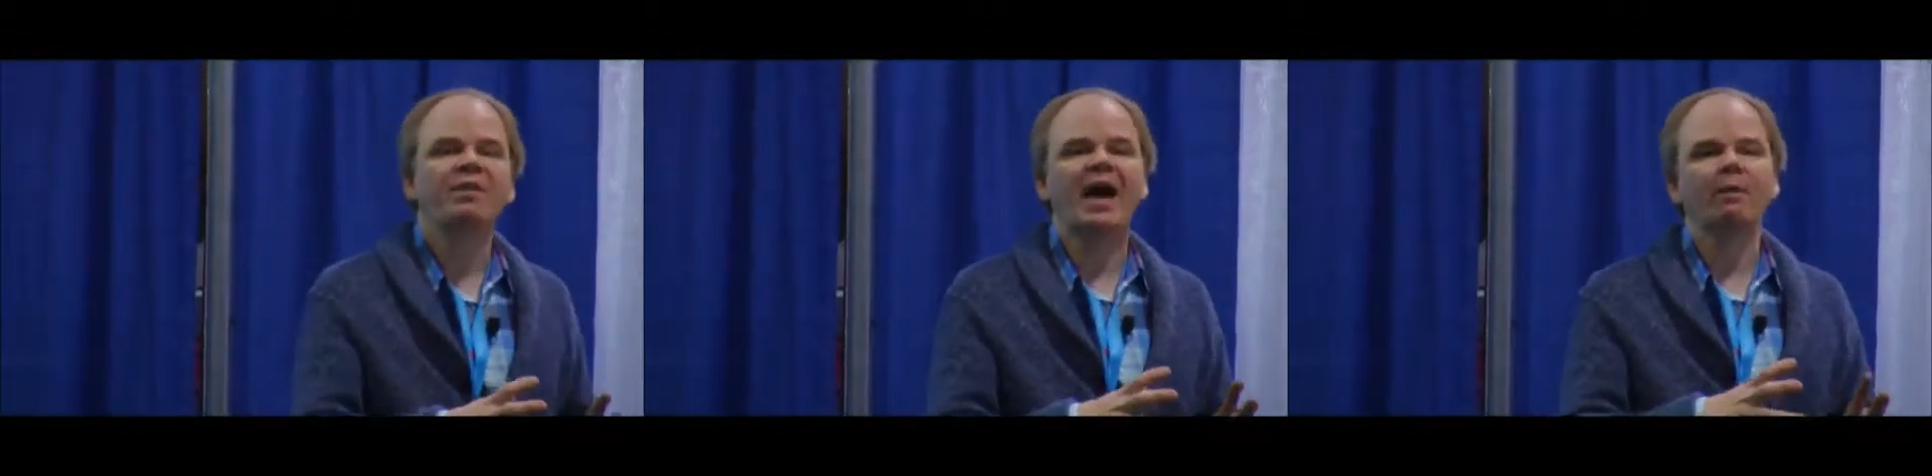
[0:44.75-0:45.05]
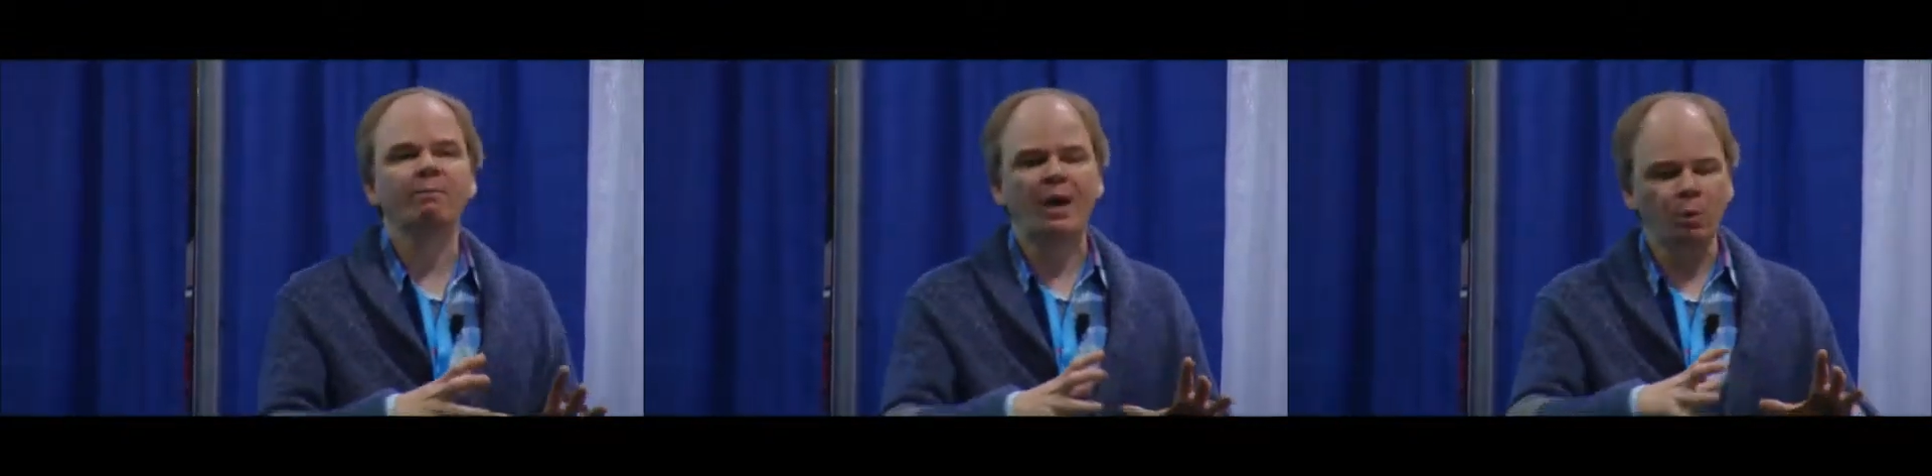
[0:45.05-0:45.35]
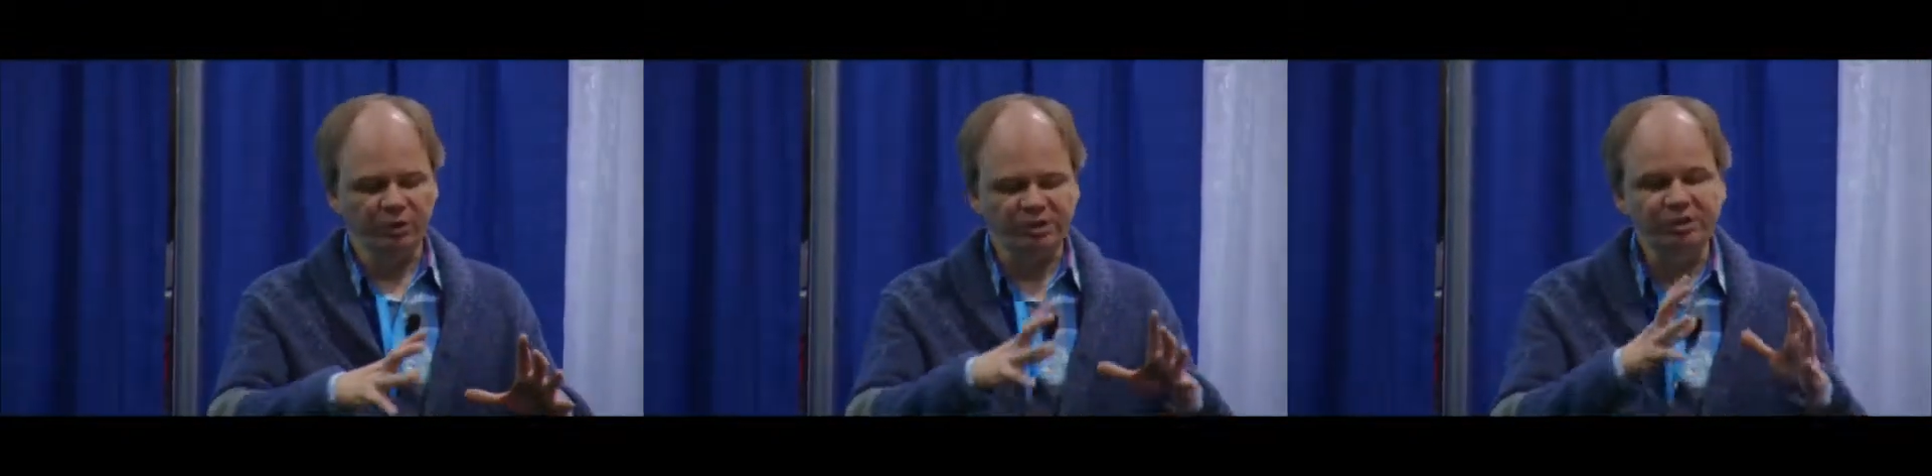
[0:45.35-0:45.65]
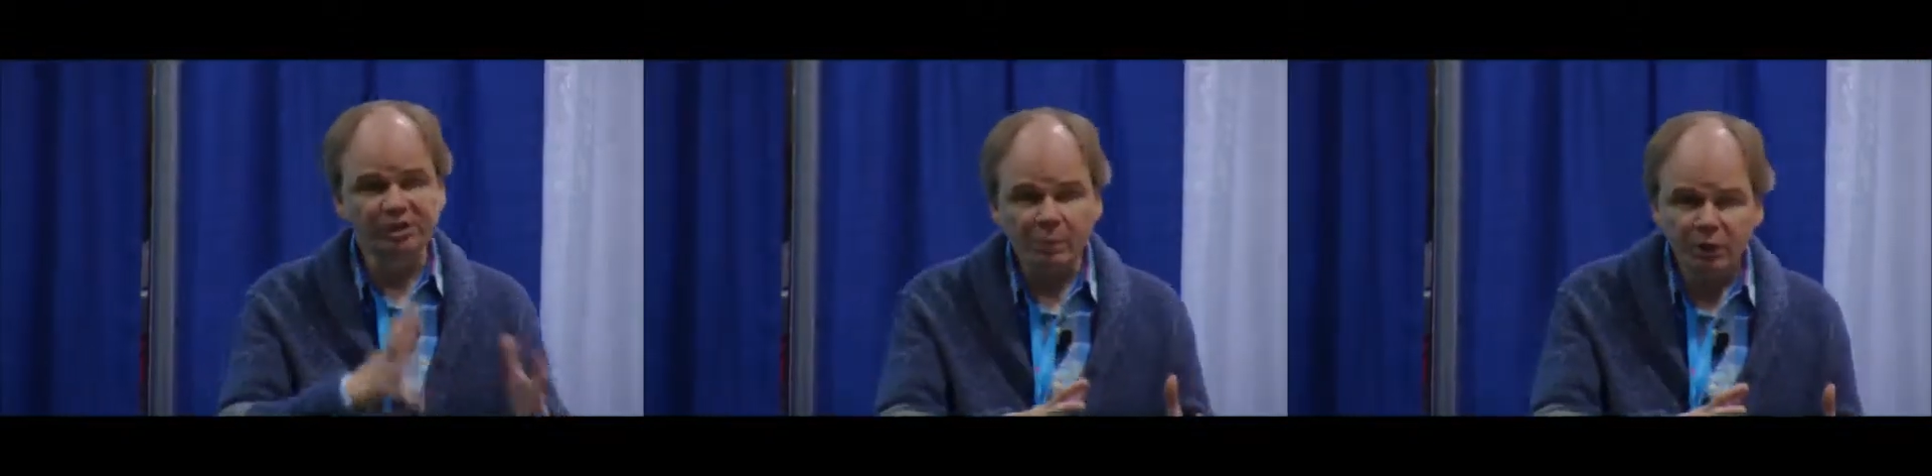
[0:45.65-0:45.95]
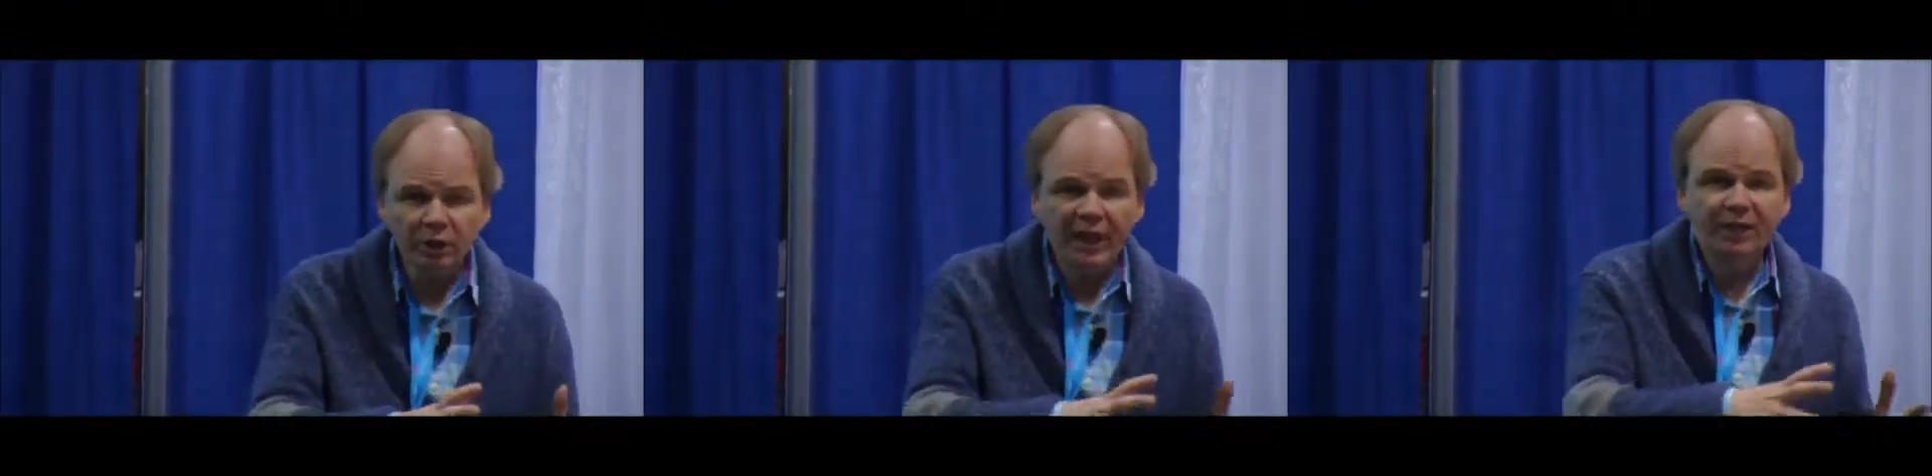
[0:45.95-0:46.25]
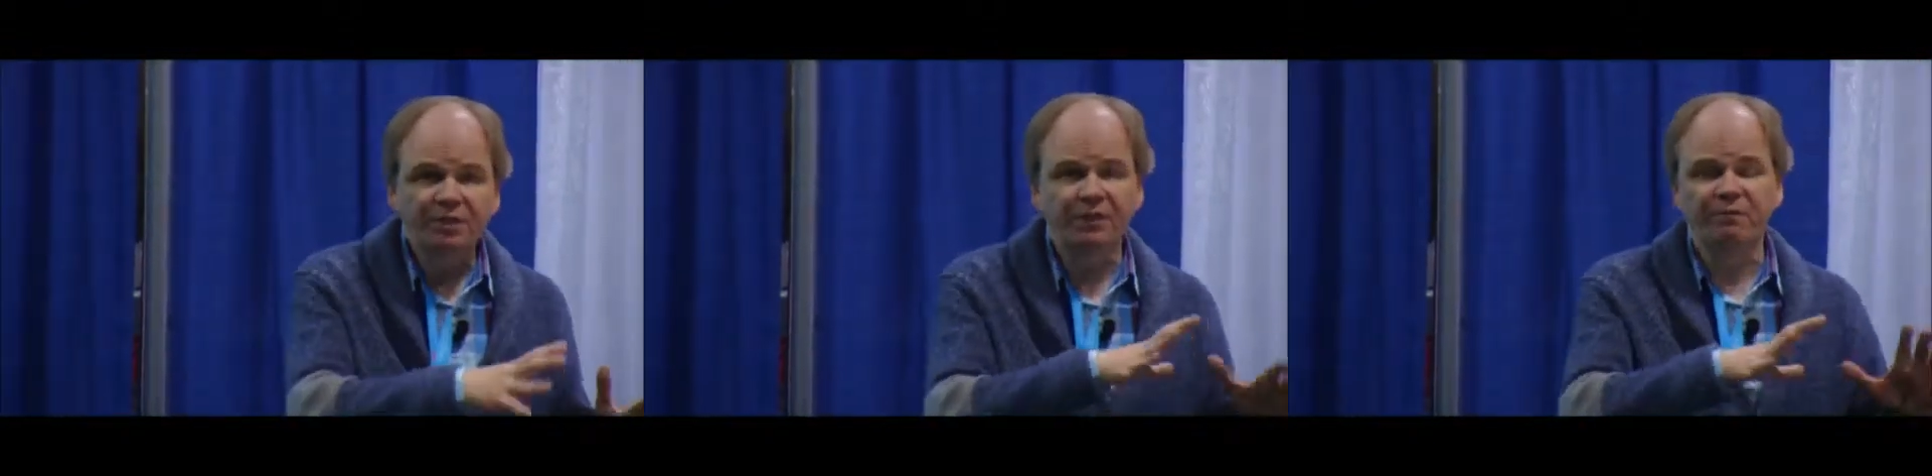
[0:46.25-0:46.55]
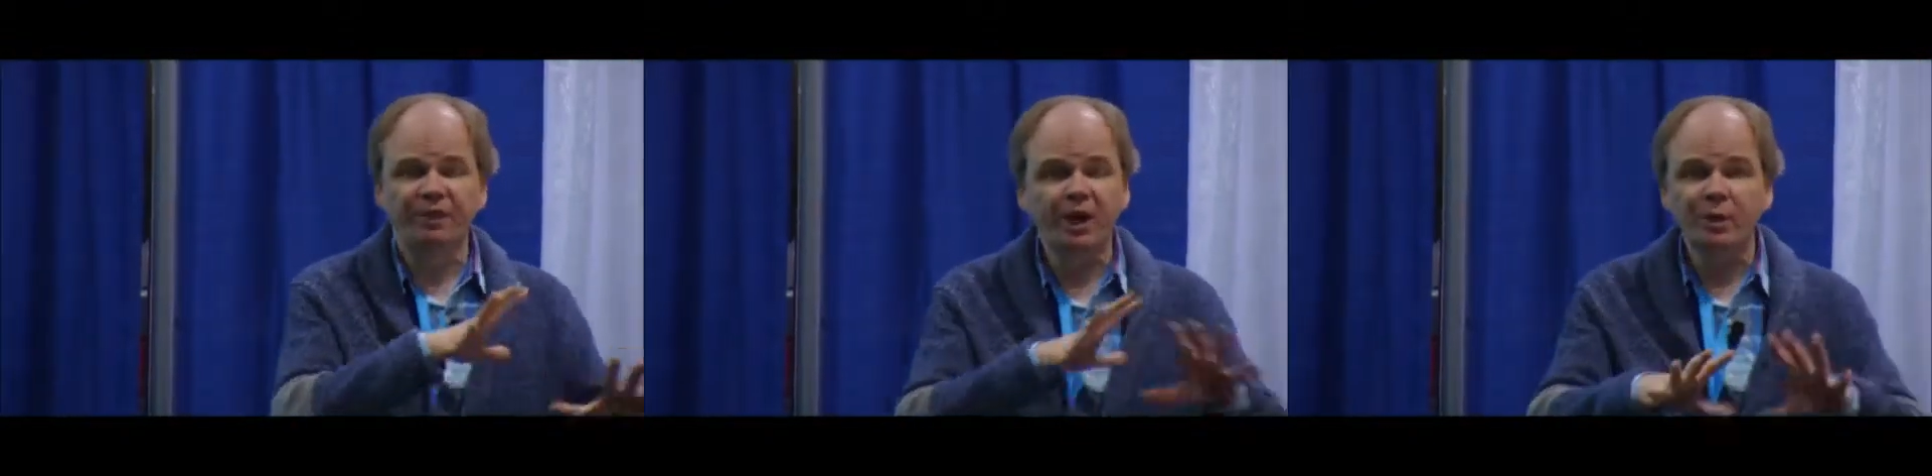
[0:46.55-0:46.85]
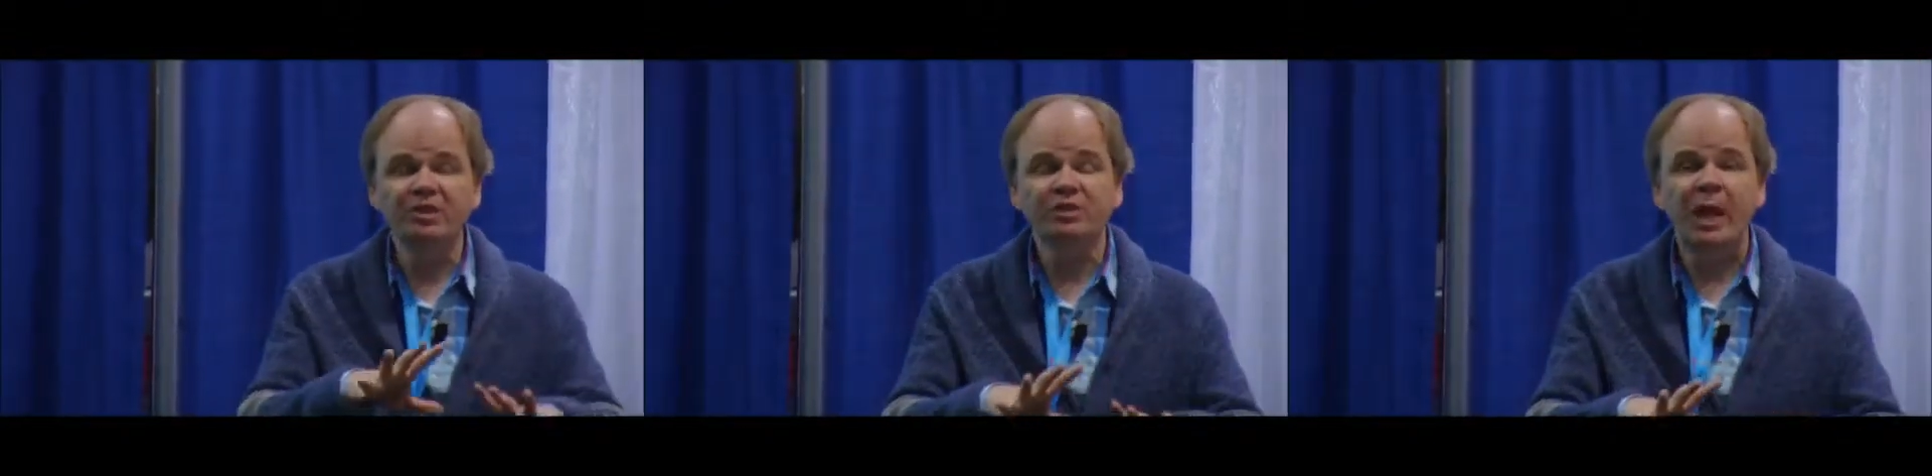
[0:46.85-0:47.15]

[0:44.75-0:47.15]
that will simulate the various